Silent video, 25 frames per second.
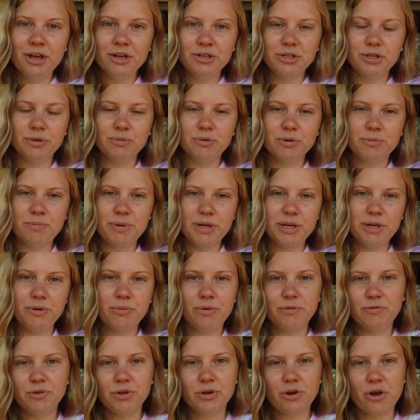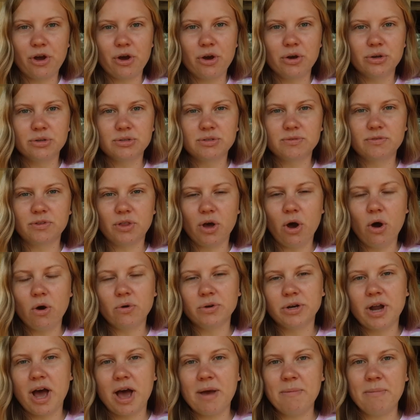you would be with your girls for the
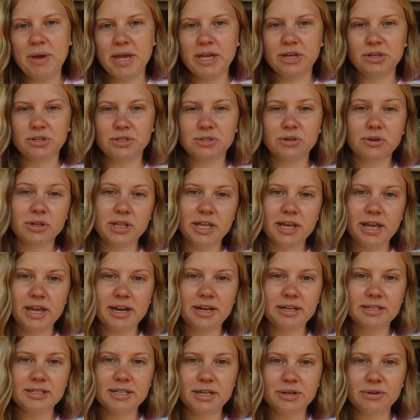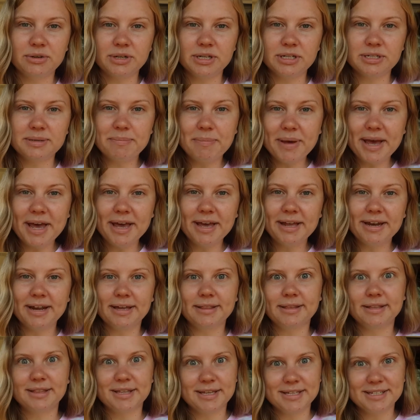whole night making sure they're getting settled into bed
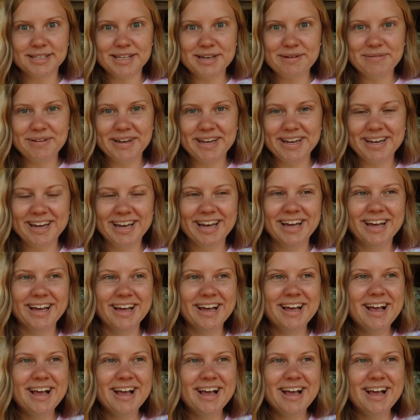and that they're sleeping.